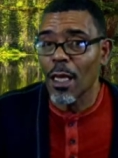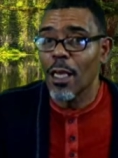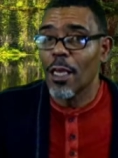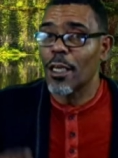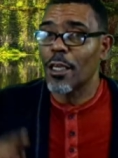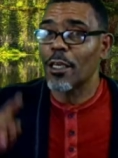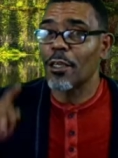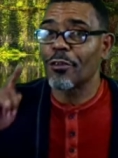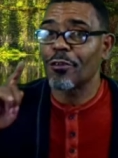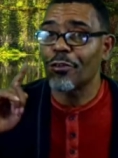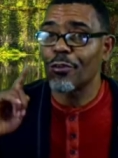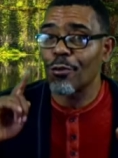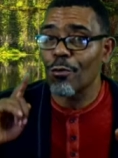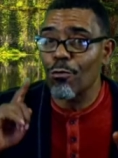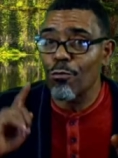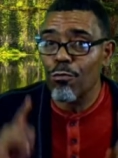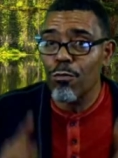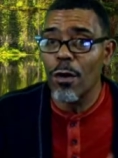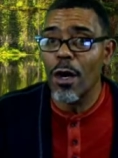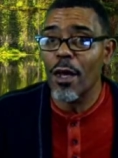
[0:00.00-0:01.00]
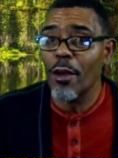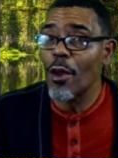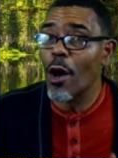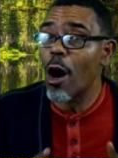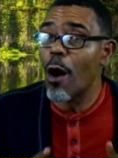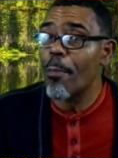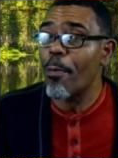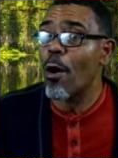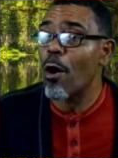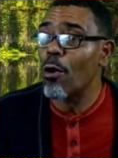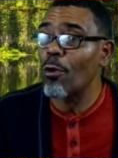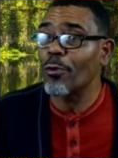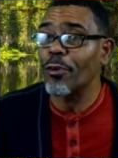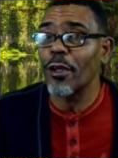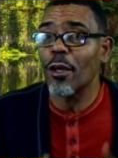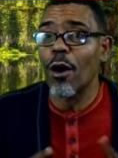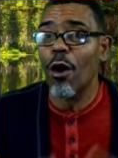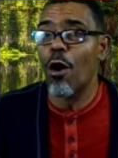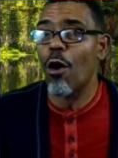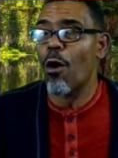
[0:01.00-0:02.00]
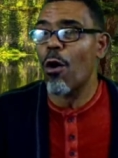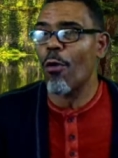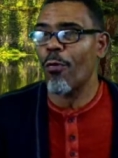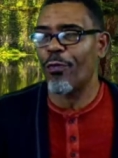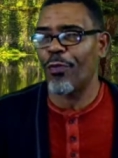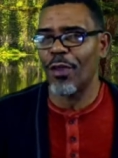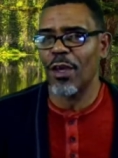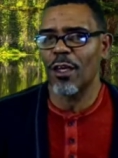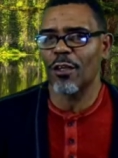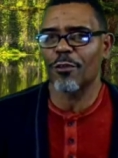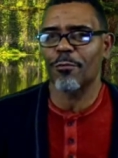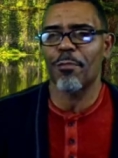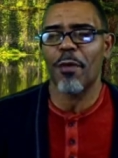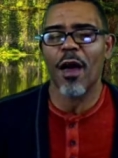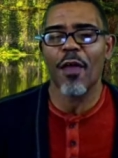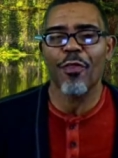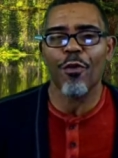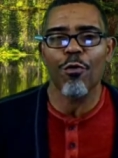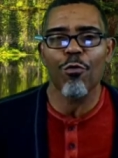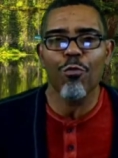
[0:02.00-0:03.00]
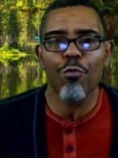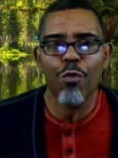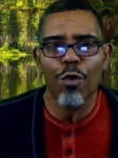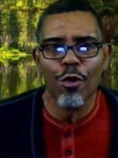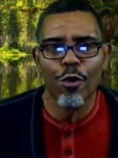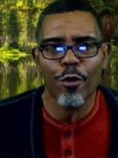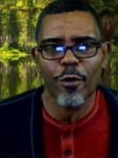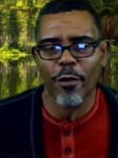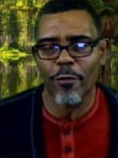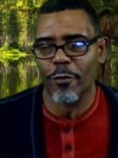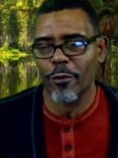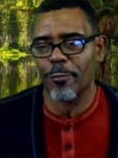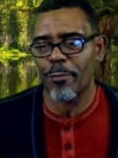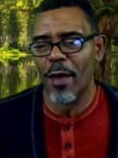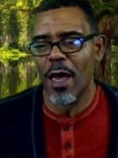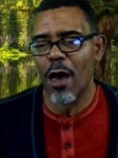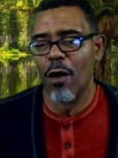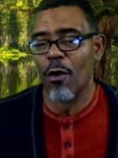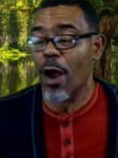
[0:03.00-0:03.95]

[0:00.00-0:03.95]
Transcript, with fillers: is the one upholding all things by the word of his power.